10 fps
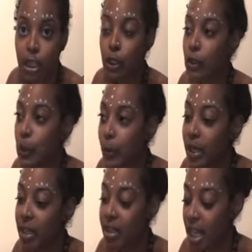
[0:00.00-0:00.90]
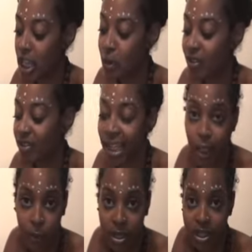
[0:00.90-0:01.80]
There are so many things with
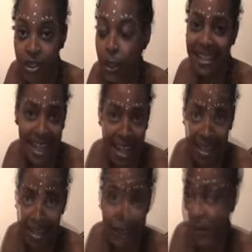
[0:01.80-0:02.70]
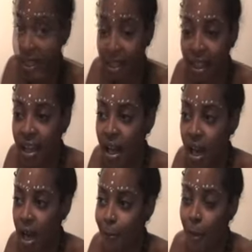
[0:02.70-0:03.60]
language, dance, music,
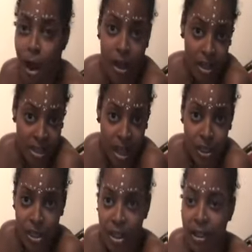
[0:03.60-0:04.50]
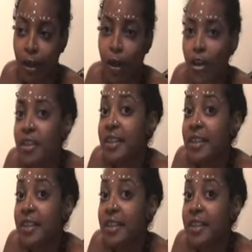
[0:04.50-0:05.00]
architecture, like all